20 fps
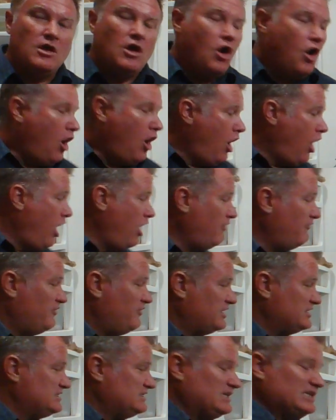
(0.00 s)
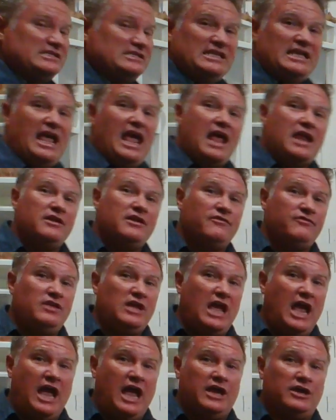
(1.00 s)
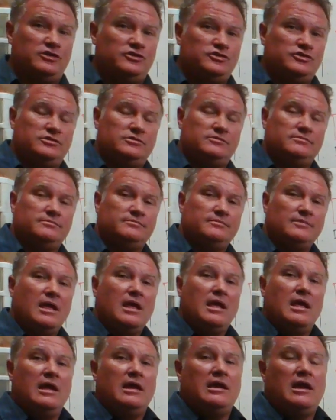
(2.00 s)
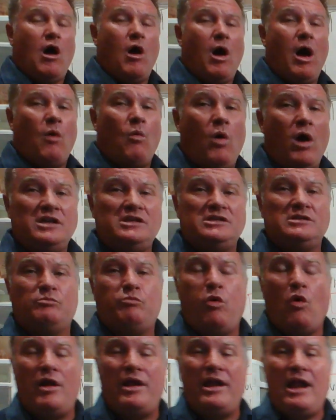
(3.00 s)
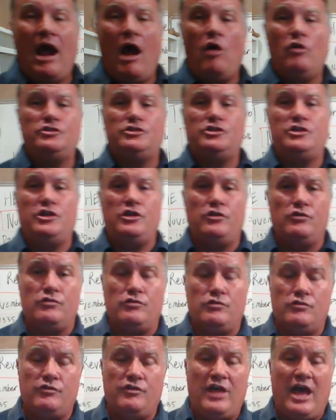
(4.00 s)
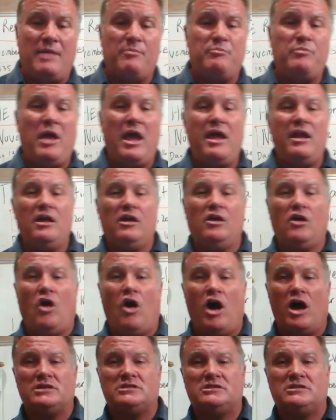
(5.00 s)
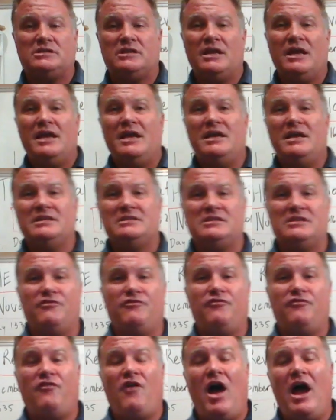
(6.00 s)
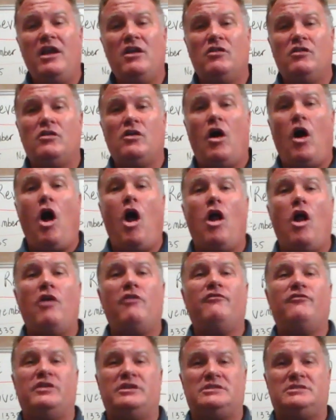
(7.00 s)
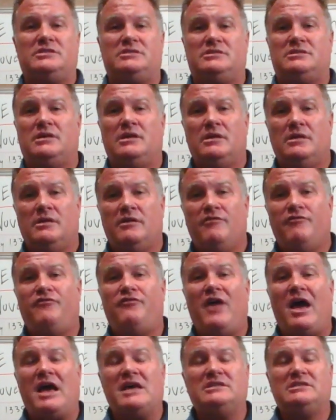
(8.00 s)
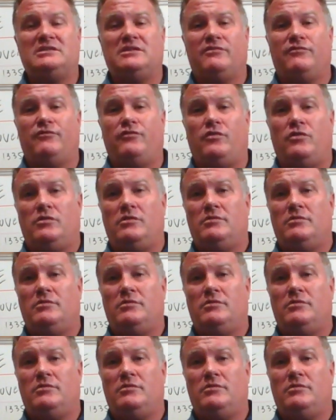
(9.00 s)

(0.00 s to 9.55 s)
Harvest is the end of the age. Now I want to point out to you that Pentecost is the final harvest festival